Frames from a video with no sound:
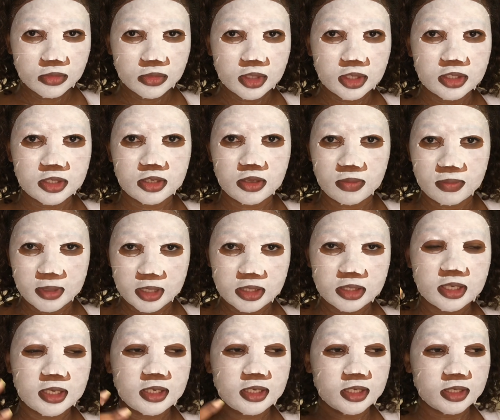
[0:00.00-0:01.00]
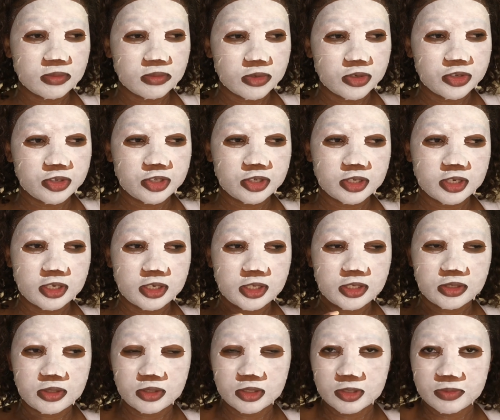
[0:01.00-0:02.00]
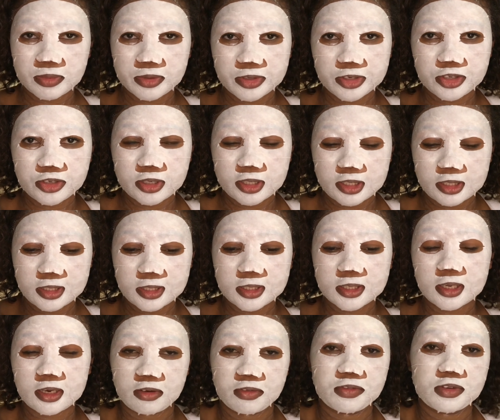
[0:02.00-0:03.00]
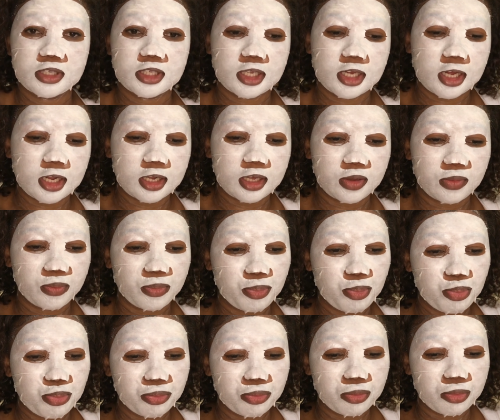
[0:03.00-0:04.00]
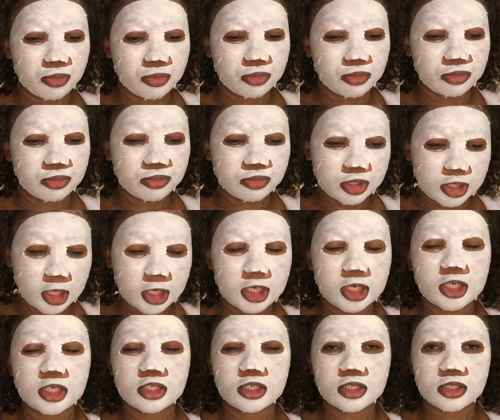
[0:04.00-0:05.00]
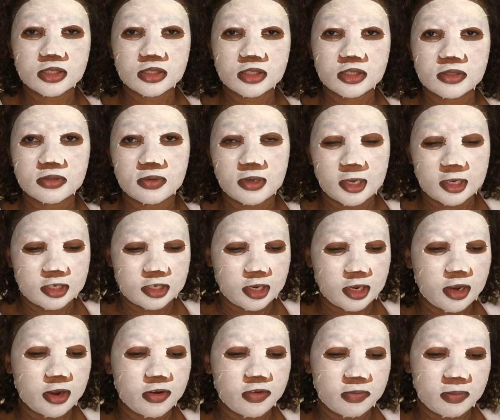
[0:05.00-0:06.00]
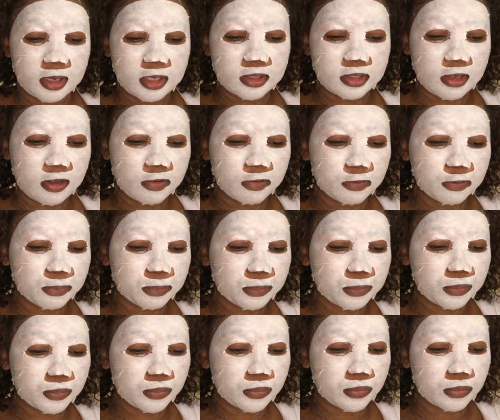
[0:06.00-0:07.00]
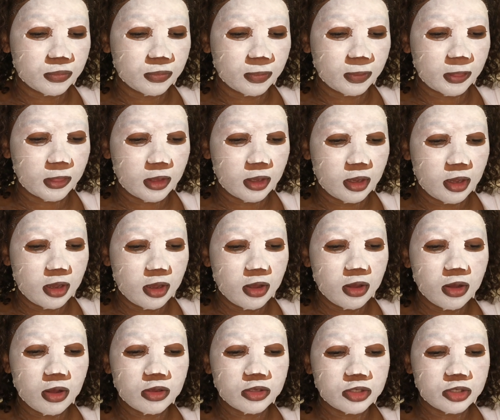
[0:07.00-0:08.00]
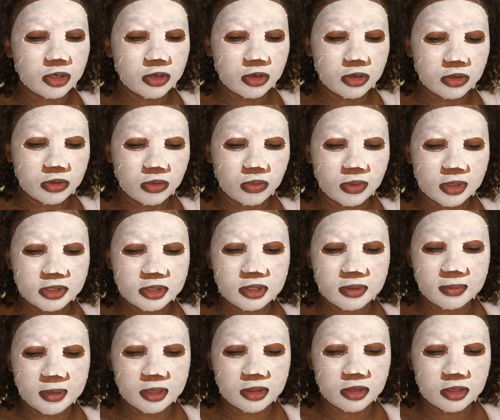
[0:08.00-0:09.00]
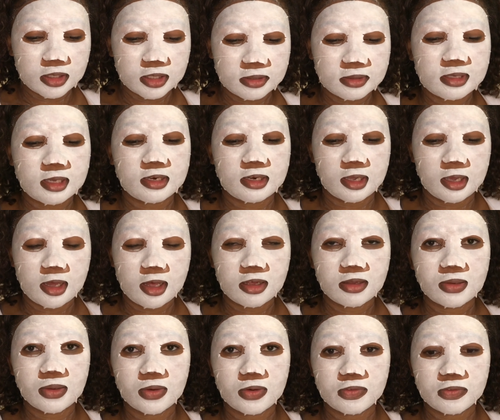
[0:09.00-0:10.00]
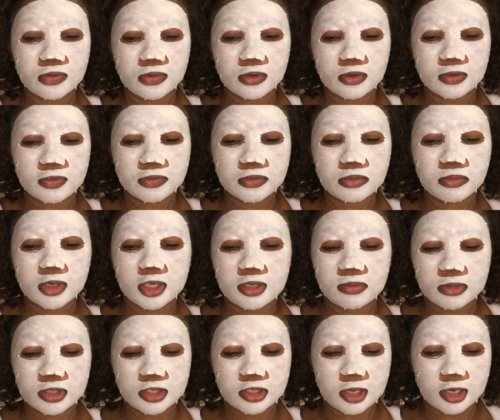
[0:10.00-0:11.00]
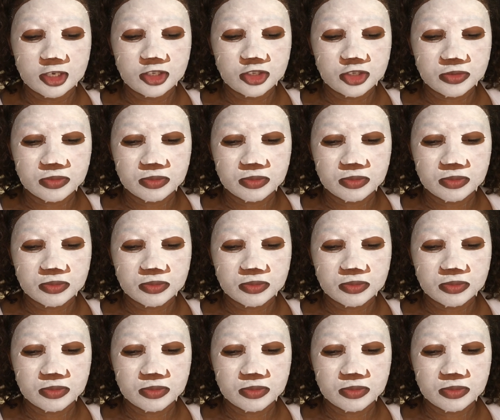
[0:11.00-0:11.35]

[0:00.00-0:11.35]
So mentally, emotionally, spiritually, physically, Sundays I take care of myself. Also, once a month on a Sunday, I'll go for a full body massage